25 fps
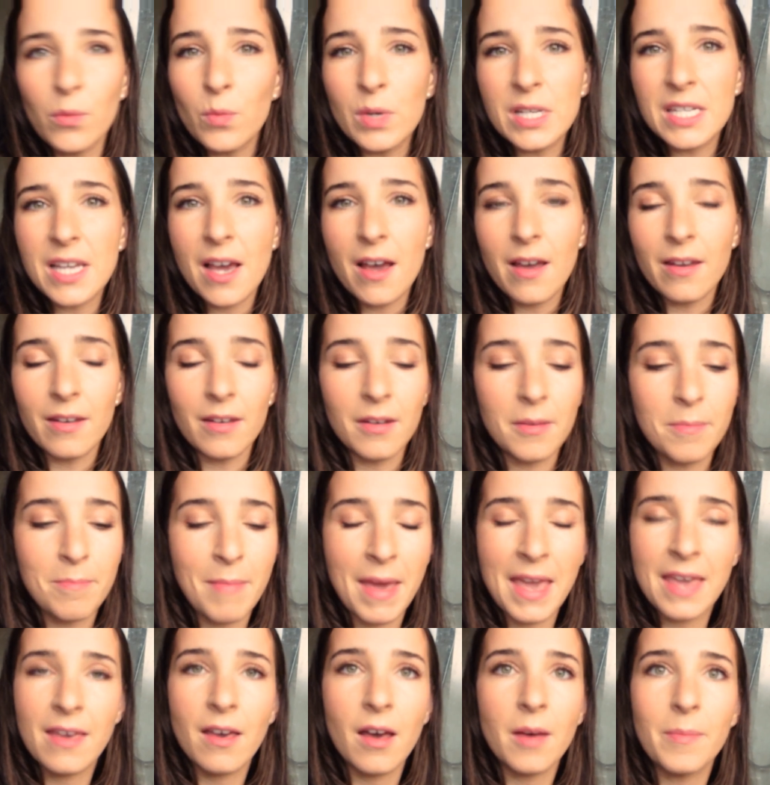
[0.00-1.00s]
We're done.
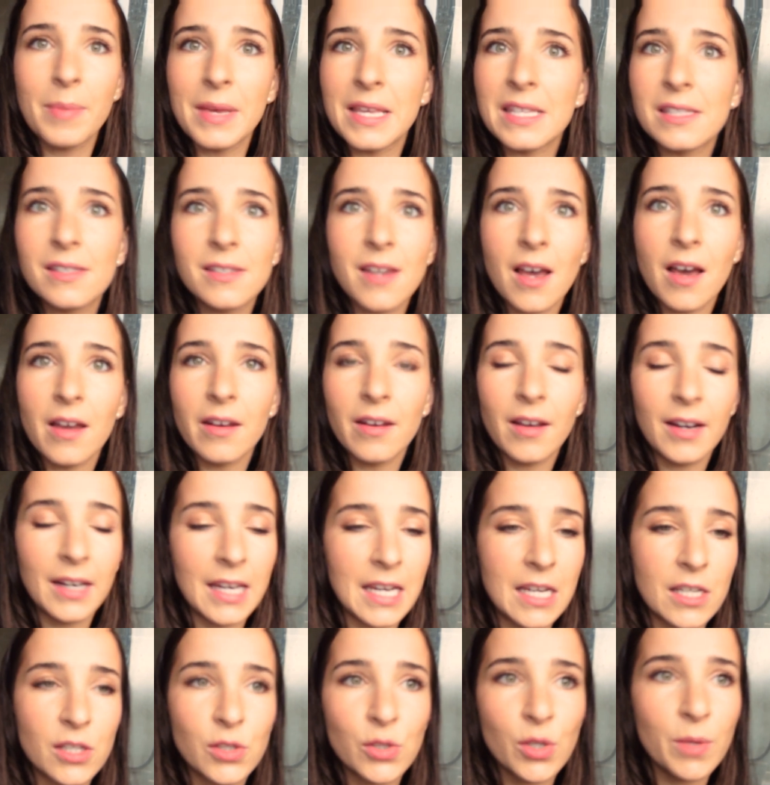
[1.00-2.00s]
Makeup is done. I
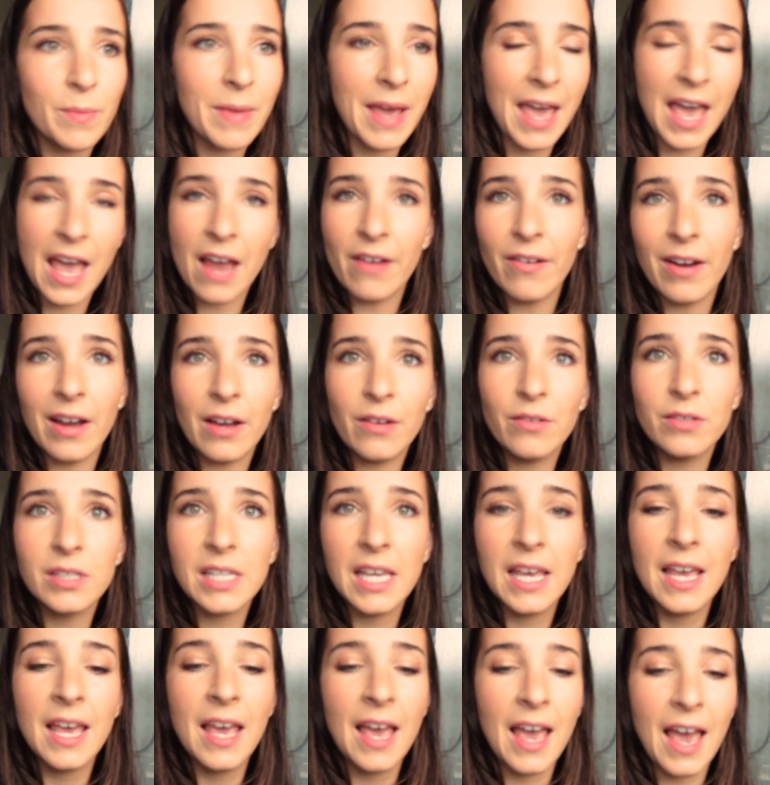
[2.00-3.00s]
need to sort my hair out
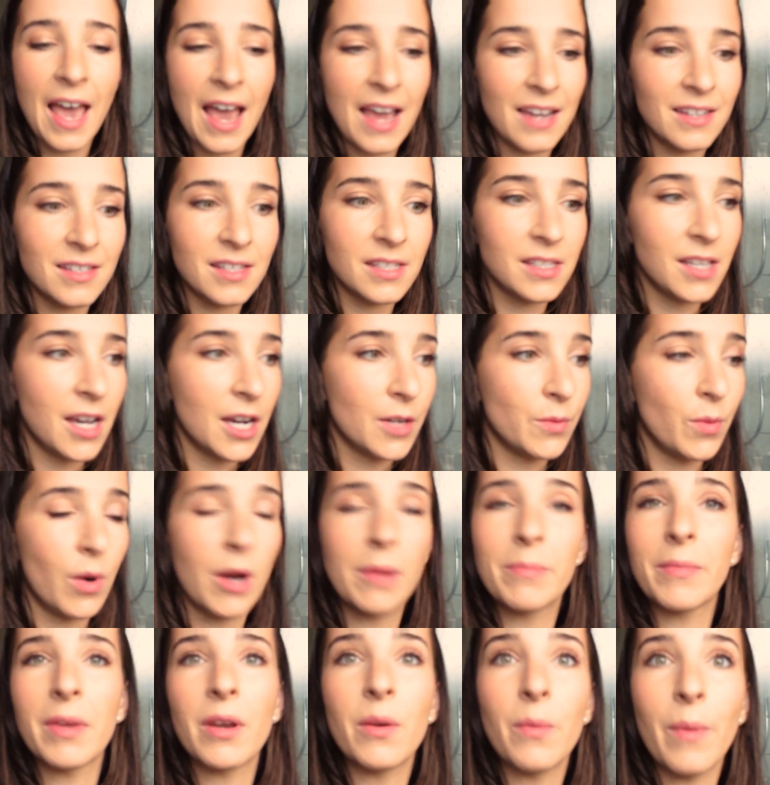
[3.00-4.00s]
and decide
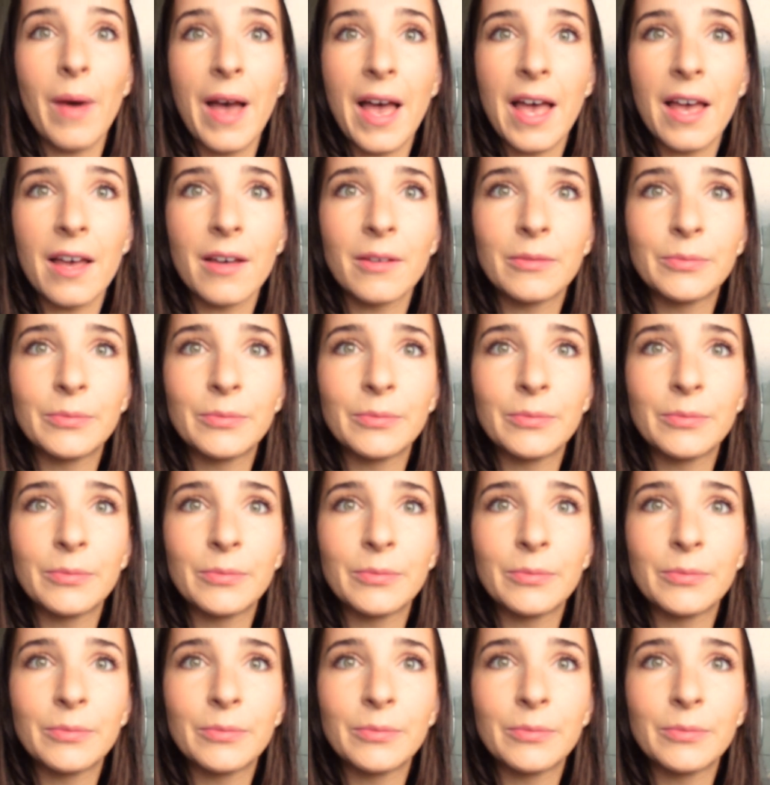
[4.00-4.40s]
what I'm gonna wear.